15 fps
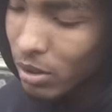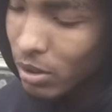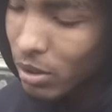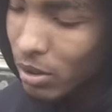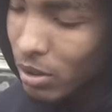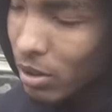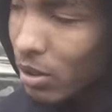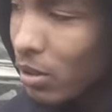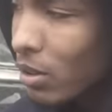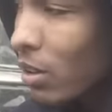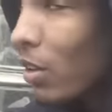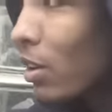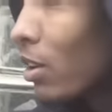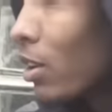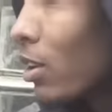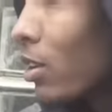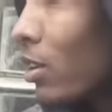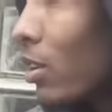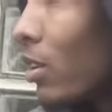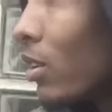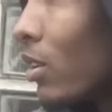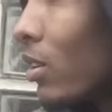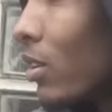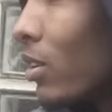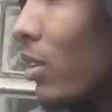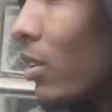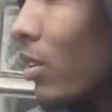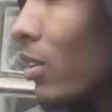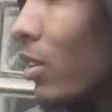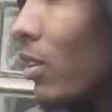I got it from Kilo, nigga.
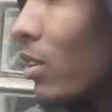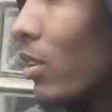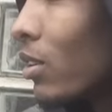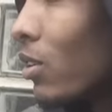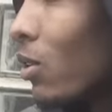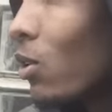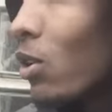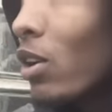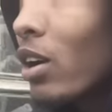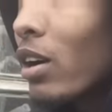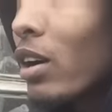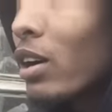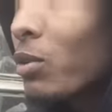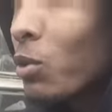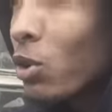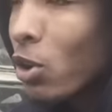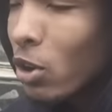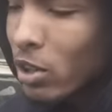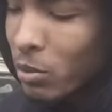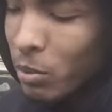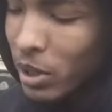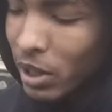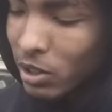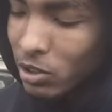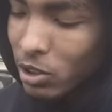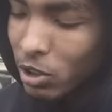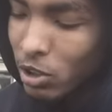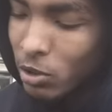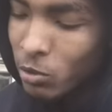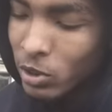Well, oh, alright. We'll call your mans,
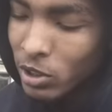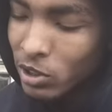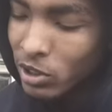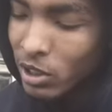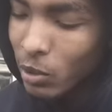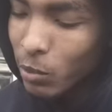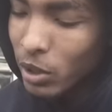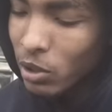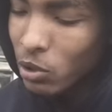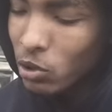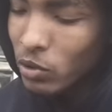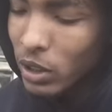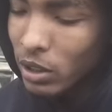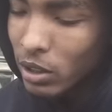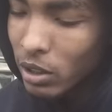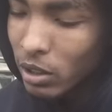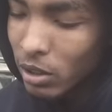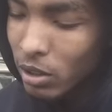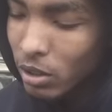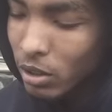dog. This shit not about to go like that.